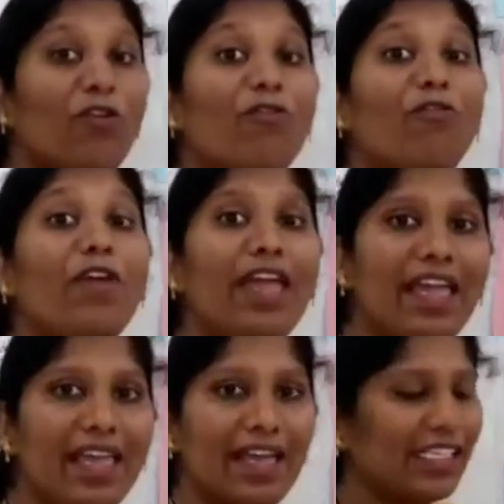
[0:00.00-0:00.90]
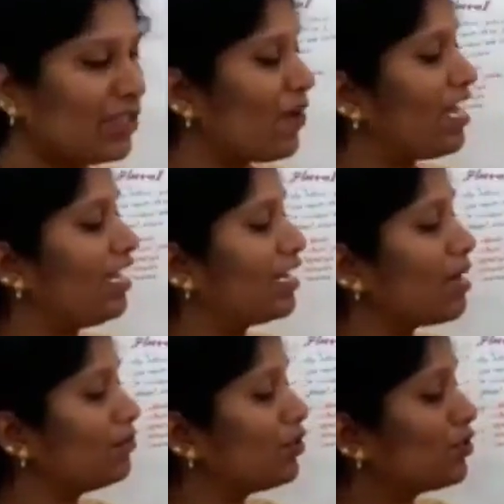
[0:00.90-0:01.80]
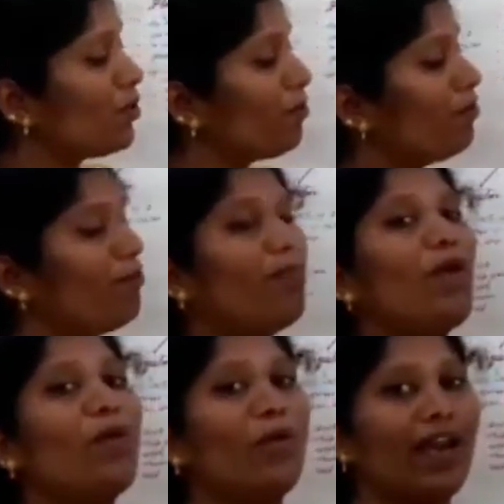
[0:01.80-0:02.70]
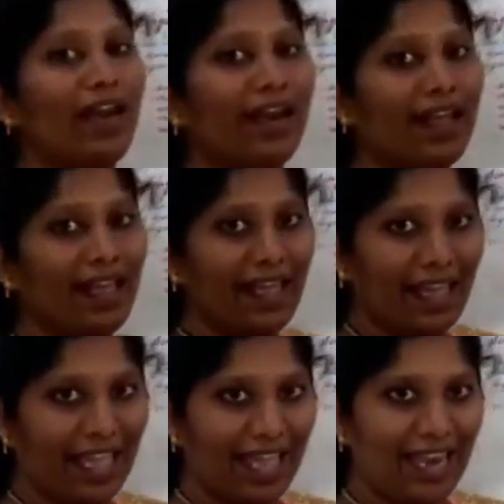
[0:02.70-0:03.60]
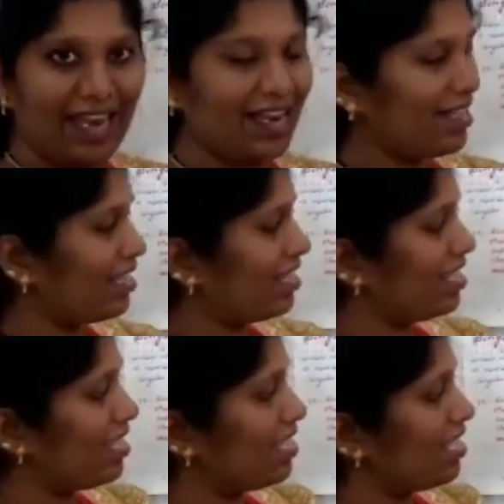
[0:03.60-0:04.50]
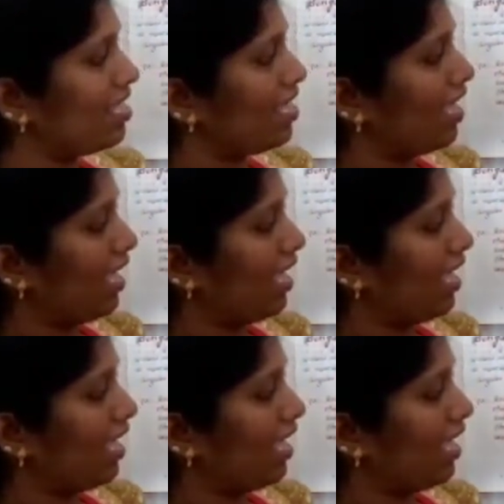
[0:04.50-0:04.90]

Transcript: VES when it comes to plural. L-E-A-F